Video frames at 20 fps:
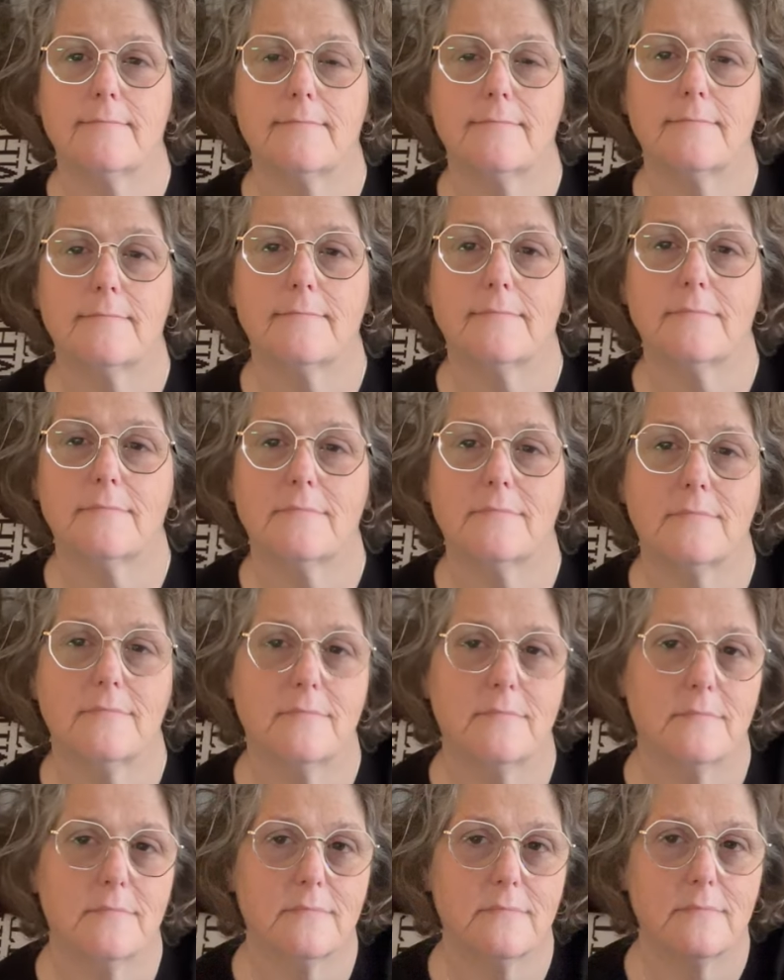
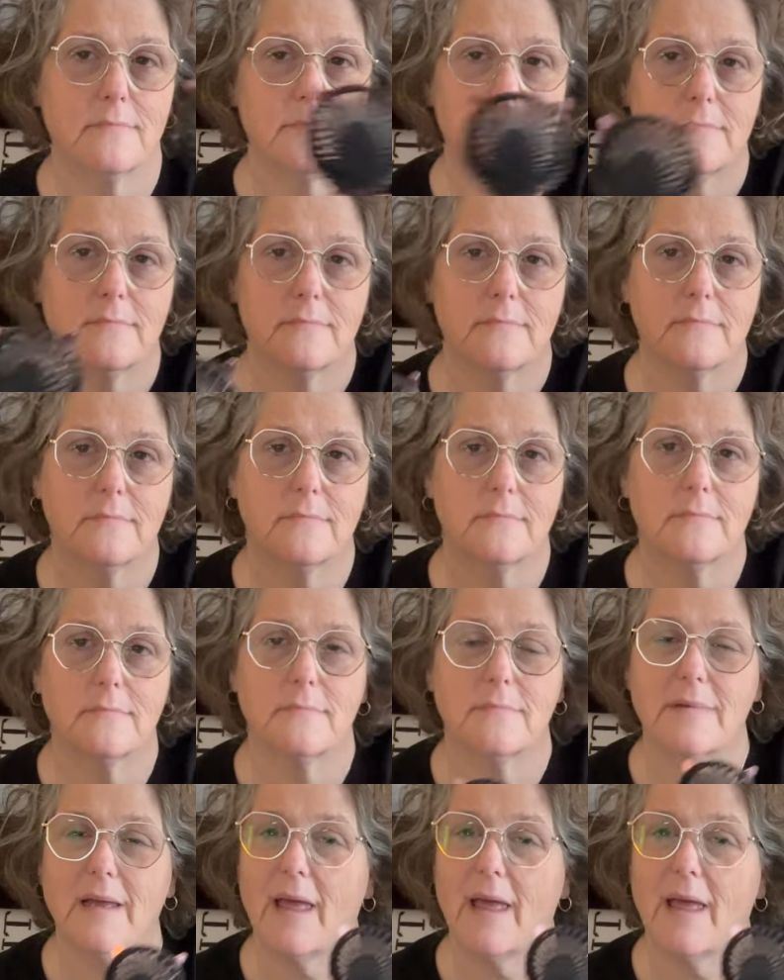No one is speaking in this clip.